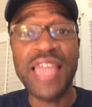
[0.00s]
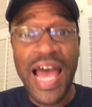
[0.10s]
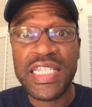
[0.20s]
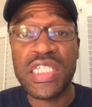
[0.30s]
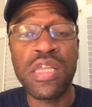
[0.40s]

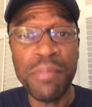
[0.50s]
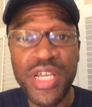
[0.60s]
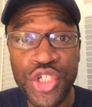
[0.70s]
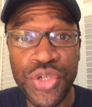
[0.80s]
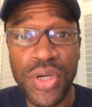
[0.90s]
That's the
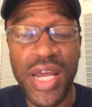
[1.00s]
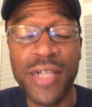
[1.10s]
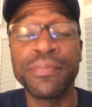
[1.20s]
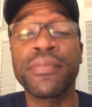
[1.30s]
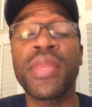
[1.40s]
mystery.
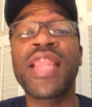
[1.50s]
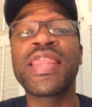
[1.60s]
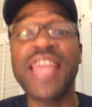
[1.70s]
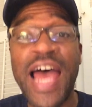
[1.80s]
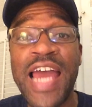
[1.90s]

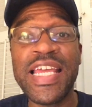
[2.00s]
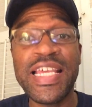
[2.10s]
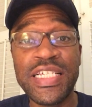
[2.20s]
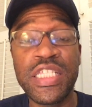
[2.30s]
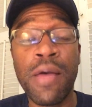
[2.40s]
That
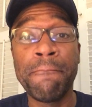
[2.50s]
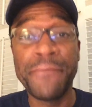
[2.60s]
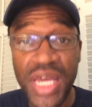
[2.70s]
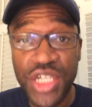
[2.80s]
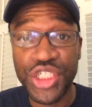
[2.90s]
is the
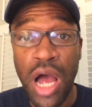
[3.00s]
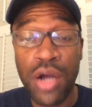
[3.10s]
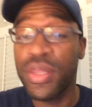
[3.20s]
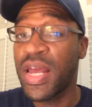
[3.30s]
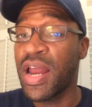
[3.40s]
big
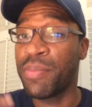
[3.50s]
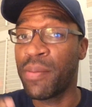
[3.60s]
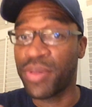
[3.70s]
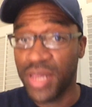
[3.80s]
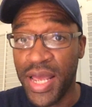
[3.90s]
shocker that I've
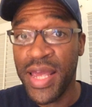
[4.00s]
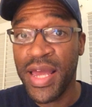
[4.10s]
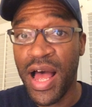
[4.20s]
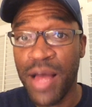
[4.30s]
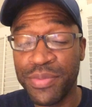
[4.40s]
been
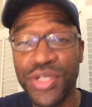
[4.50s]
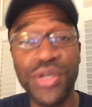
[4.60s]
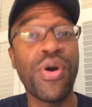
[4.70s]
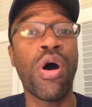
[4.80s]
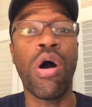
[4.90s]
playing up
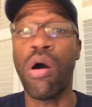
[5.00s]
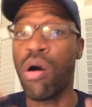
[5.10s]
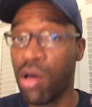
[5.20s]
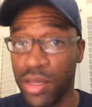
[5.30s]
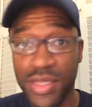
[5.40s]
to
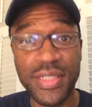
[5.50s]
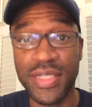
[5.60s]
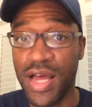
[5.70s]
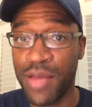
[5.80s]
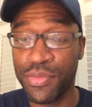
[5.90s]
all this
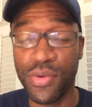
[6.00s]
time